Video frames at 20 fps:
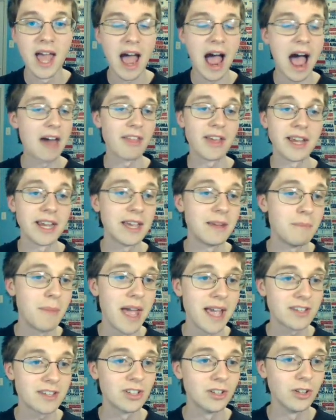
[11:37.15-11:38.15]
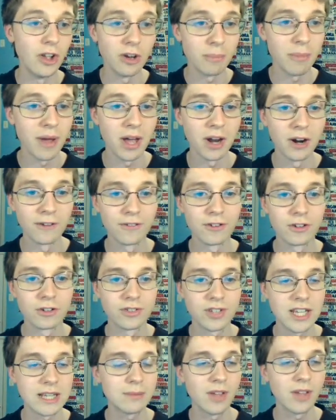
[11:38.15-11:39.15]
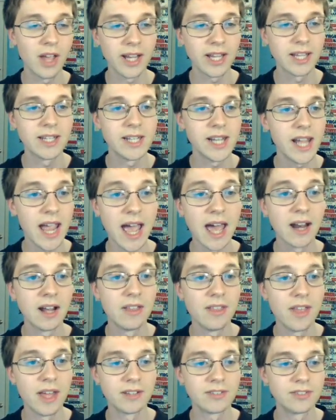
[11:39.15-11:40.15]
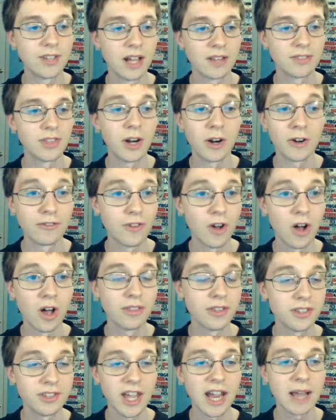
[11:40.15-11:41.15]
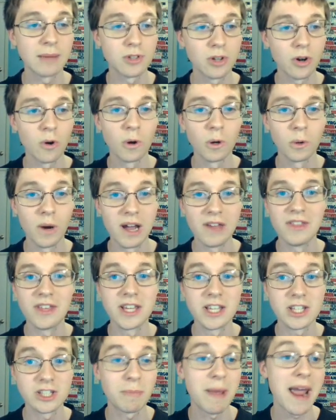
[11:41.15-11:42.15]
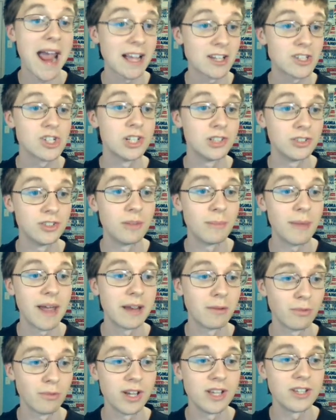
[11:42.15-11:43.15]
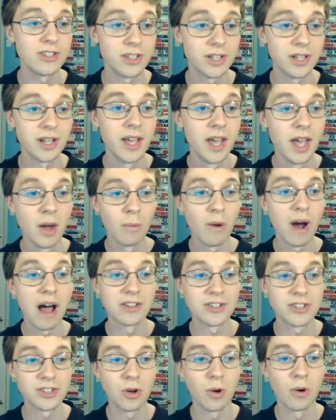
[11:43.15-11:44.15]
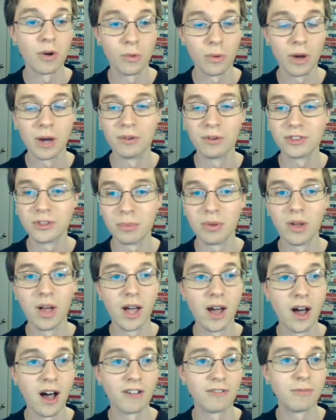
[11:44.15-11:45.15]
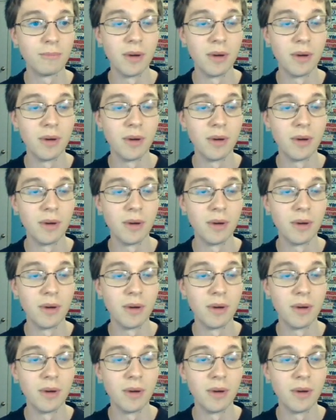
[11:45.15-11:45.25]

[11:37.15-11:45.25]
I think it makes it look better for teams like Indiana that it's not their fault these games are going away. The expansion is the main reason why this is going away with the playoff.